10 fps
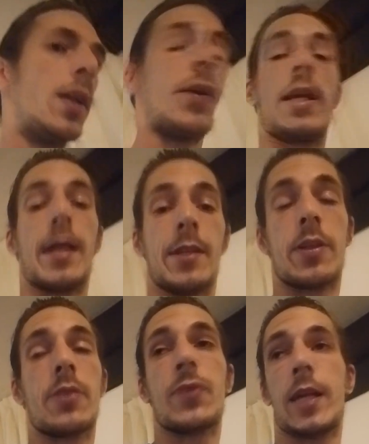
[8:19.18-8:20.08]
Oh yeah,
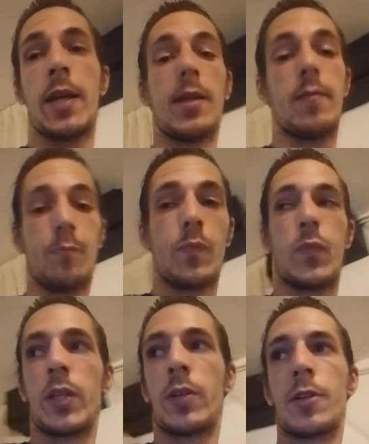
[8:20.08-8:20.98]

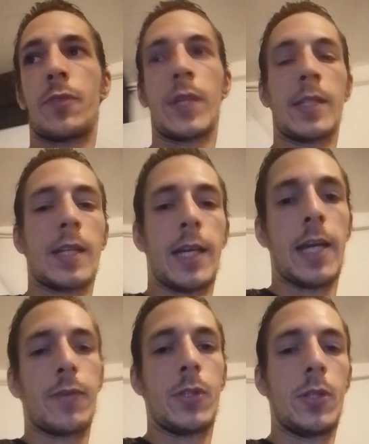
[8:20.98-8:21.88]
one other thing that I
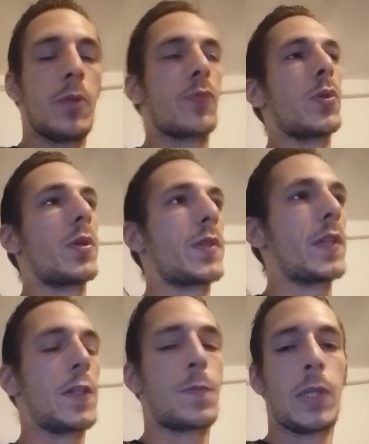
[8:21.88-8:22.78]
have to do, of course,
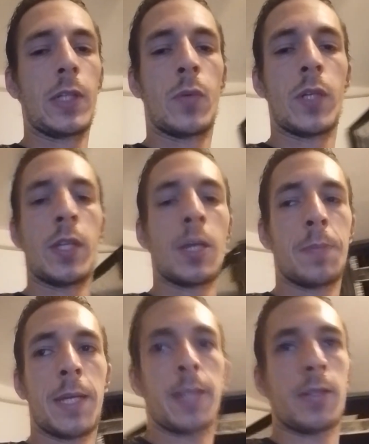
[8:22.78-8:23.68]
is putting one nut
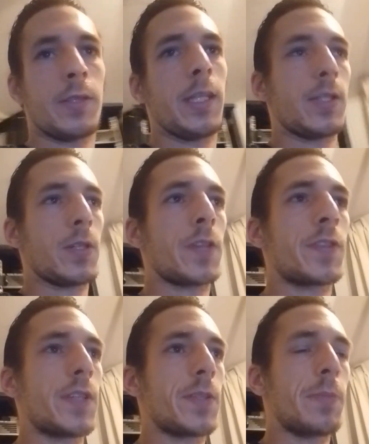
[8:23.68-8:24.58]
back on the exhaust
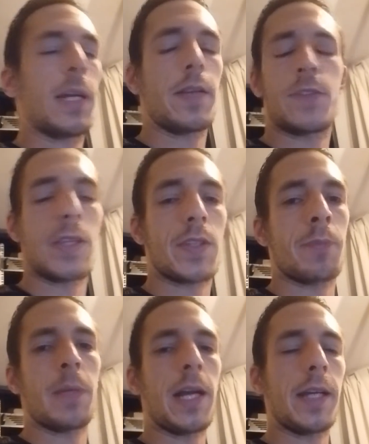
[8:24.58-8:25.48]

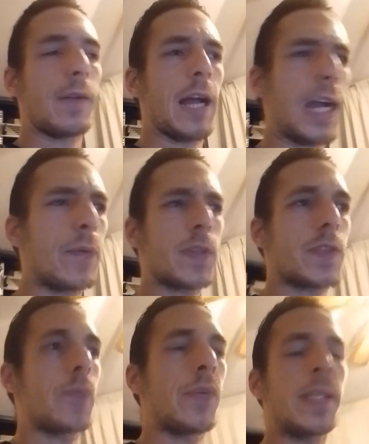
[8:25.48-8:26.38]
system. I
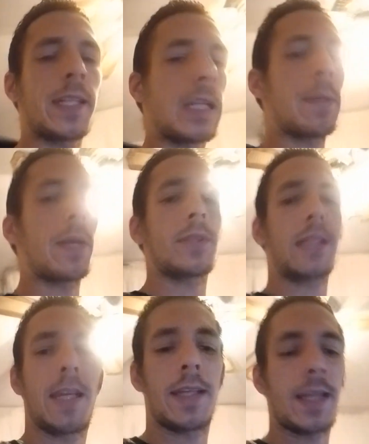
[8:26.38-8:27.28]
was thinking about
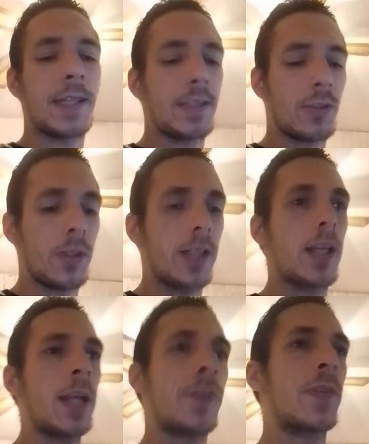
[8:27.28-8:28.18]
getting the rear
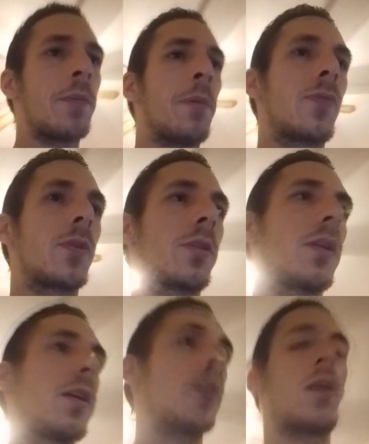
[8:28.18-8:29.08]
end muffler
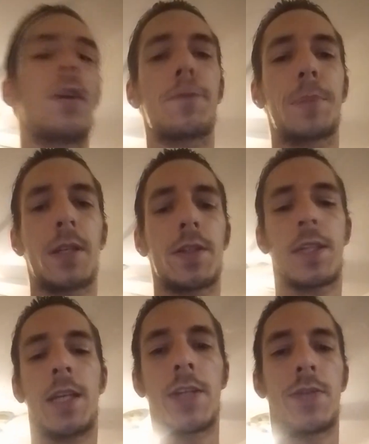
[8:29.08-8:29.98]
off, because the
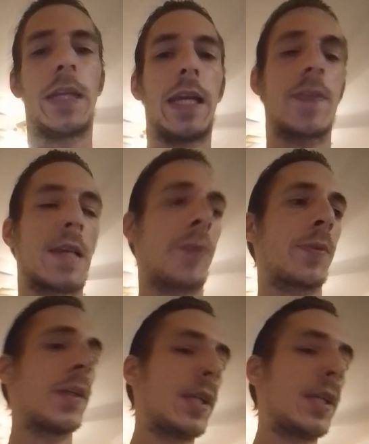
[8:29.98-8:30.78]
nice V8 sound